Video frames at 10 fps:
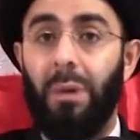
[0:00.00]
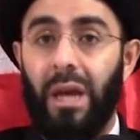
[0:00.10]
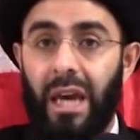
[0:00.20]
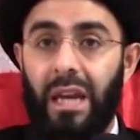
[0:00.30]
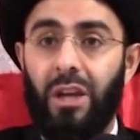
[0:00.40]

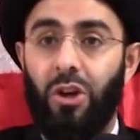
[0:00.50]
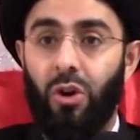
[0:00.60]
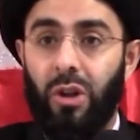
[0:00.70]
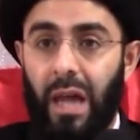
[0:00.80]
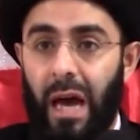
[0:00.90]
beginning
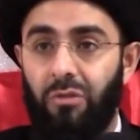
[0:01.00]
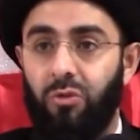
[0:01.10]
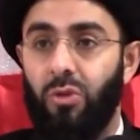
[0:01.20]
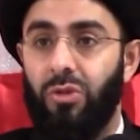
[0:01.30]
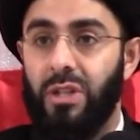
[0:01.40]
your
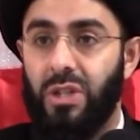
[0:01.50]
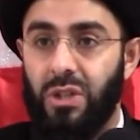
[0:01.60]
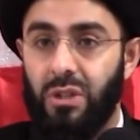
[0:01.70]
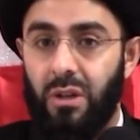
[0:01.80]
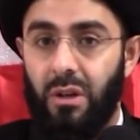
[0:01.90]
life with
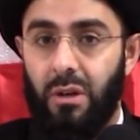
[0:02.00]
this